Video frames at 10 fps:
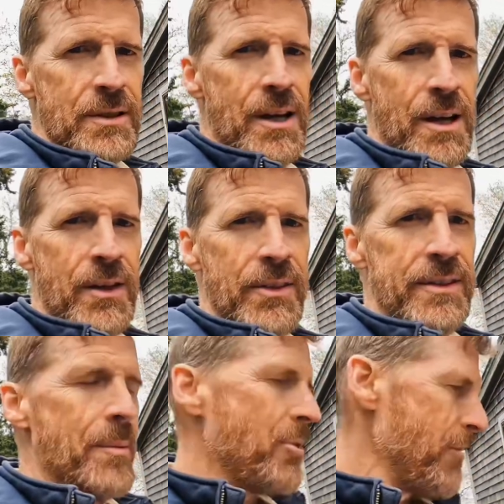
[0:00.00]
on the
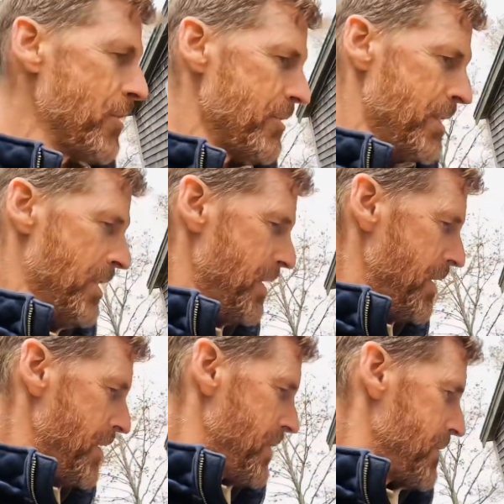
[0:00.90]
top cover.
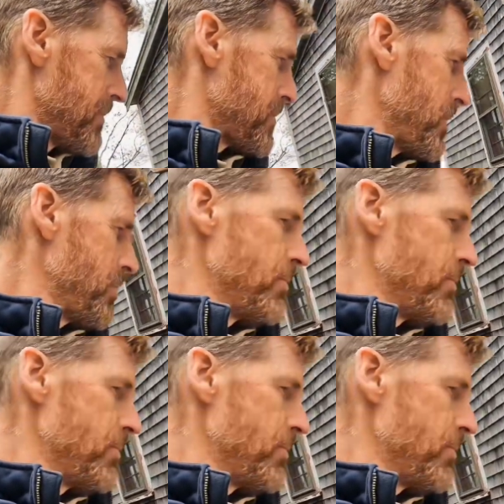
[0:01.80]
So